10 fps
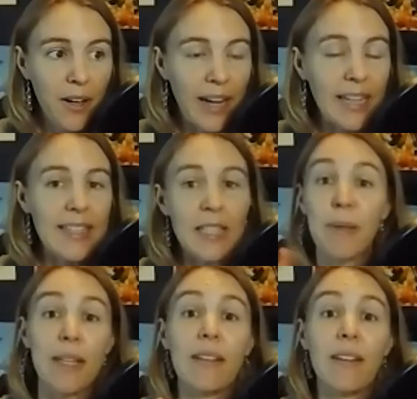And he says,
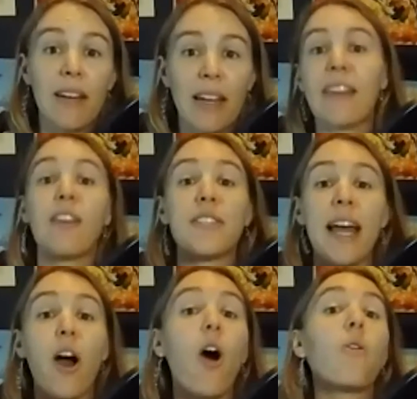and then they'll
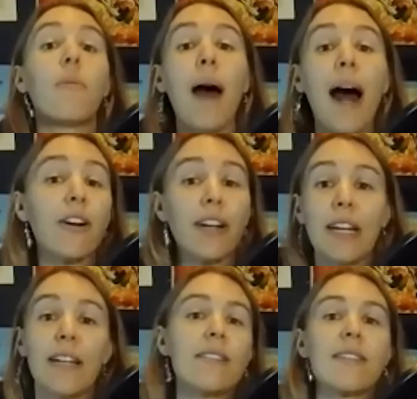say, oh, the pattern
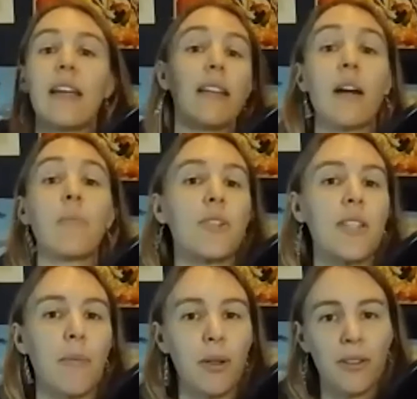is numbers
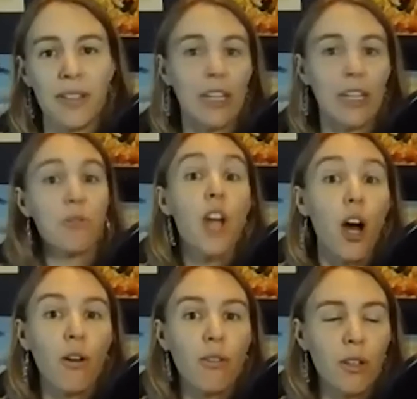double. He goes,
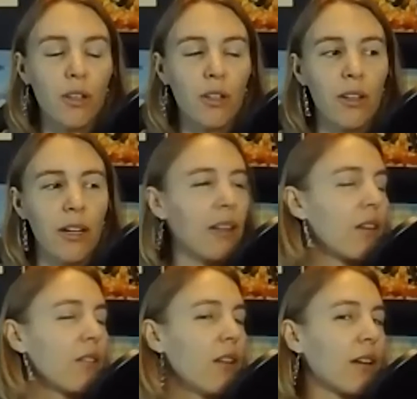no. And then
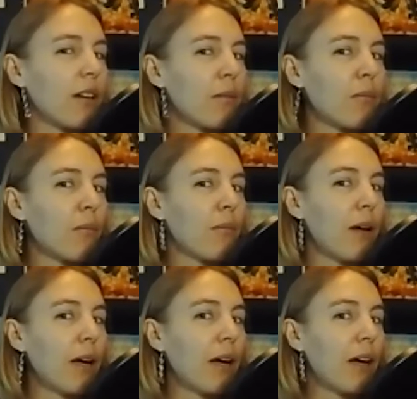they'll look at him,
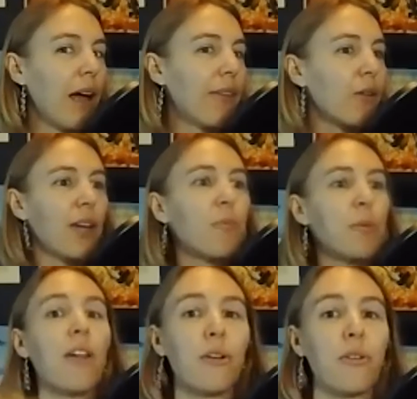and they'll give him
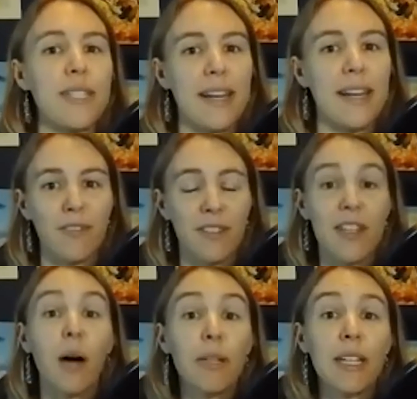another 3 set of
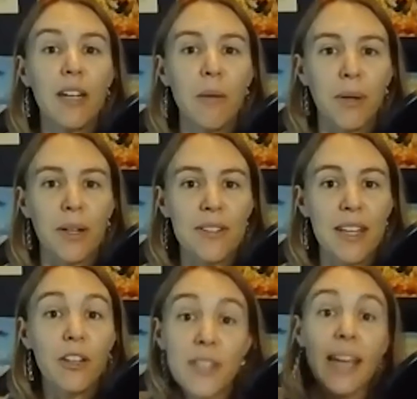doubling numbers.
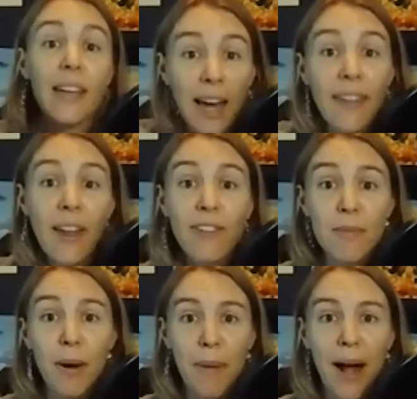And he'll say, yeah, that
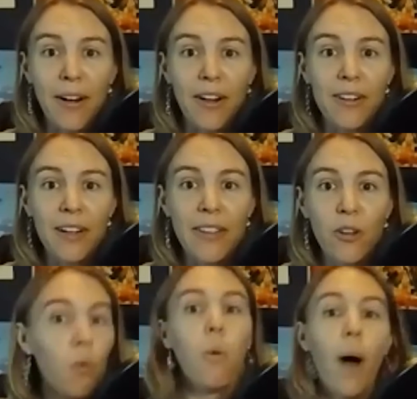fits my pattern. And
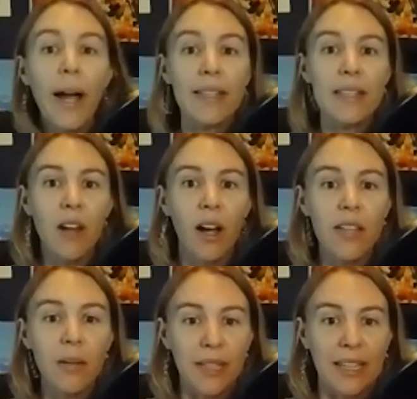they'll go, well, why is it not
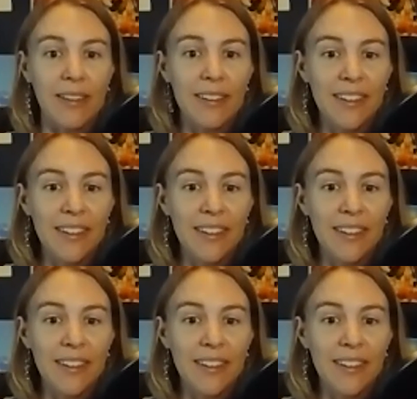doubling?